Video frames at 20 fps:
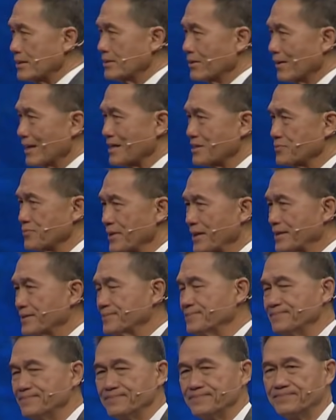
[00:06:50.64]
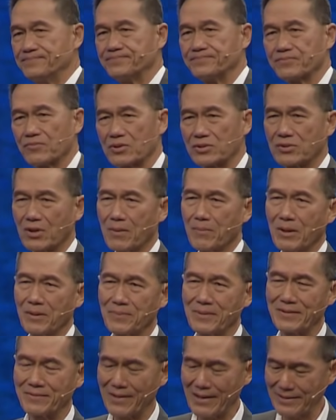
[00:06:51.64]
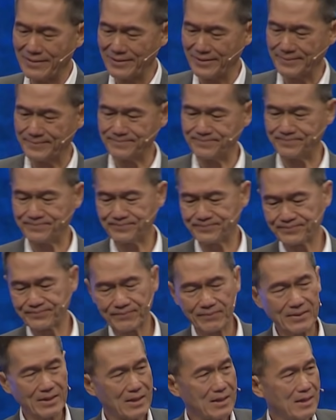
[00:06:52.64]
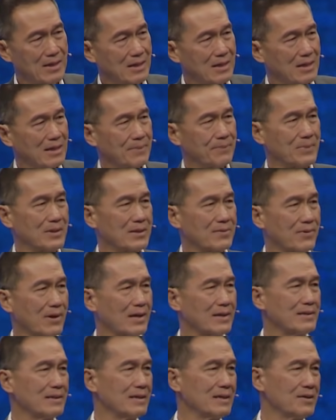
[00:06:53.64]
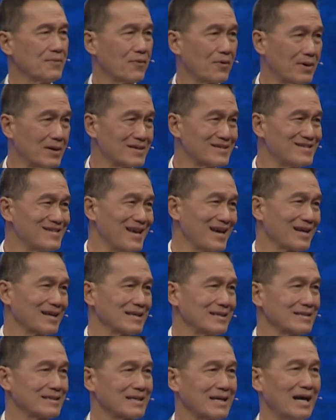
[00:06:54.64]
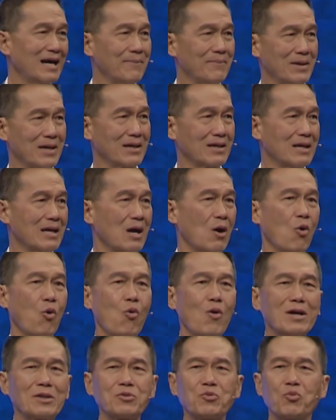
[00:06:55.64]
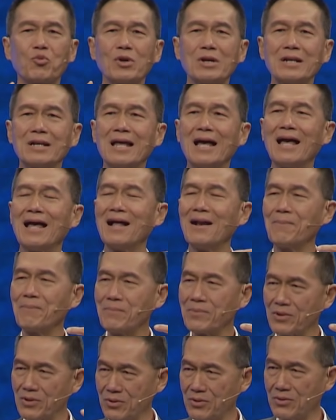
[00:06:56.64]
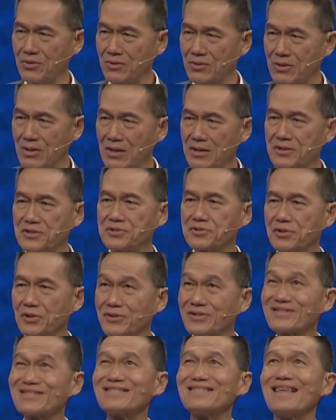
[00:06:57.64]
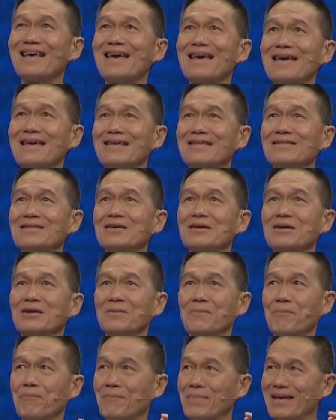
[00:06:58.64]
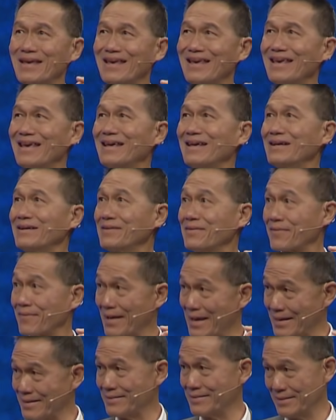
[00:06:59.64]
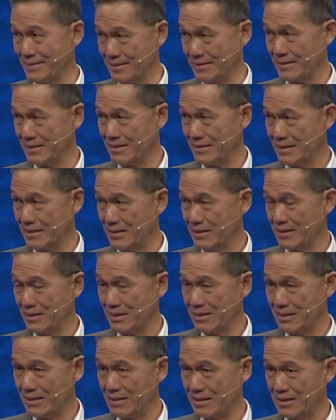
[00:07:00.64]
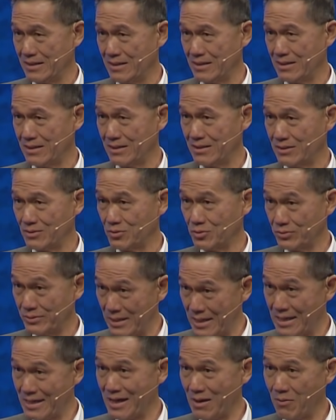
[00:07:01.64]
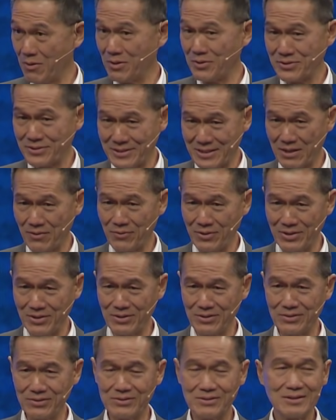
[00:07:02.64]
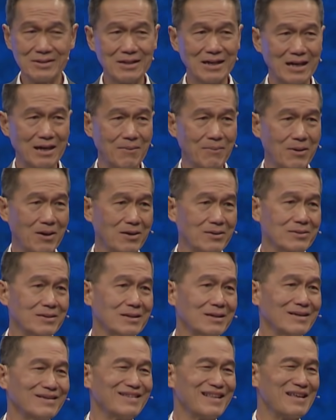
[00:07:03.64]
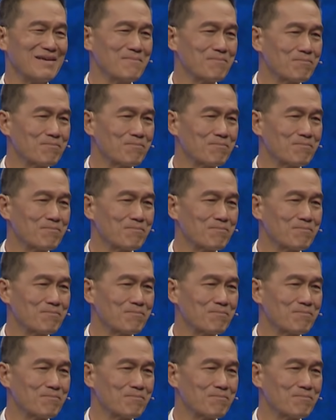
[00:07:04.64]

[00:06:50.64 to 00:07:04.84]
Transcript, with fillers: Now, last week, we talked about be ready. Be ready for the second coming. What will help you sustain being ready? Today, I want to share with you about the